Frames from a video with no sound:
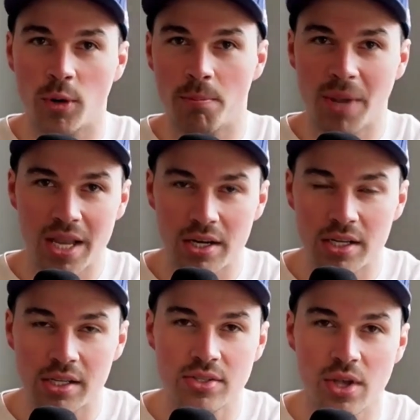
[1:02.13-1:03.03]

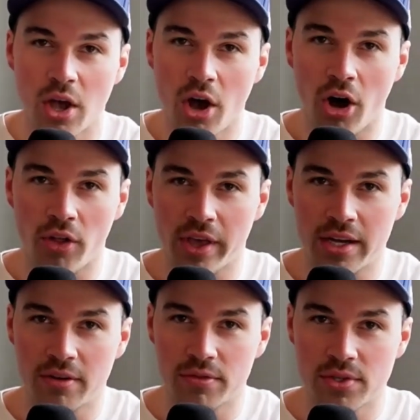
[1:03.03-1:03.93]
maintenance, all that
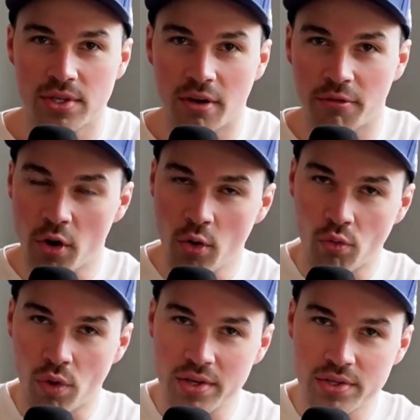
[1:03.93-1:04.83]
different stuff.
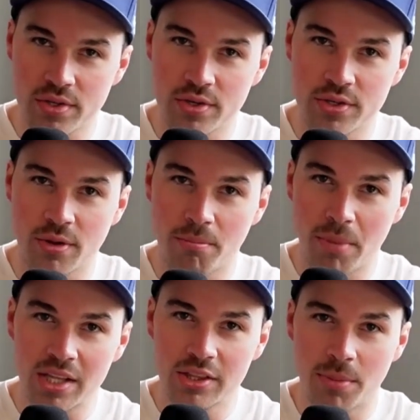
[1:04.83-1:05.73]
Wrestlers
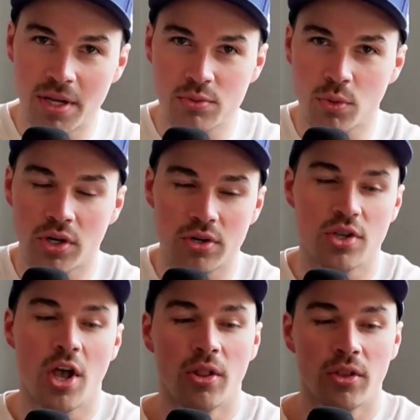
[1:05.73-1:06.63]
make the best workers.
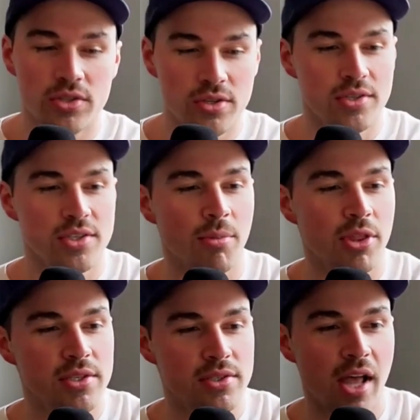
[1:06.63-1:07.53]
Listen to some of
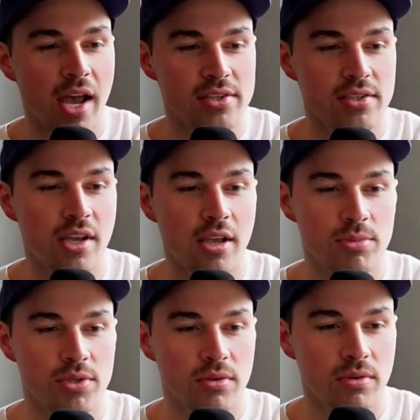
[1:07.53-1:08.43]
these last
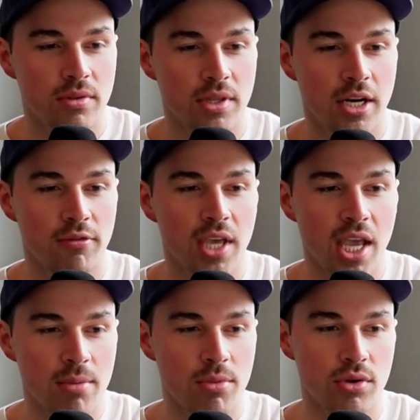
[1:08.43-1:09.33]
names that have
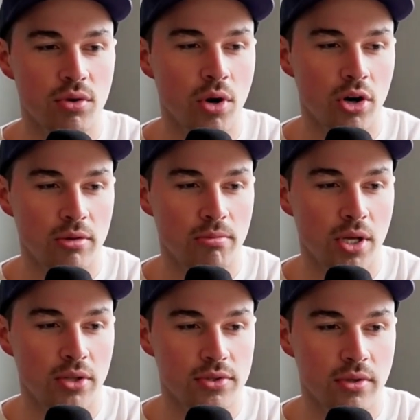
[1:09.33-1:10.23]
came through Ardent
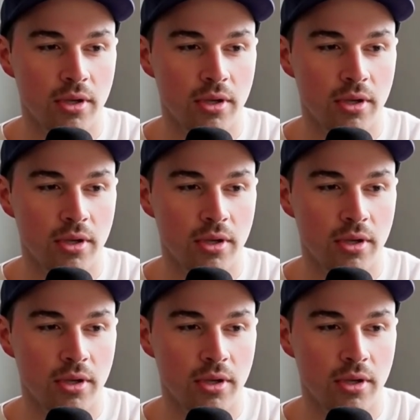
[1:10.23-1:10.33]
Mills.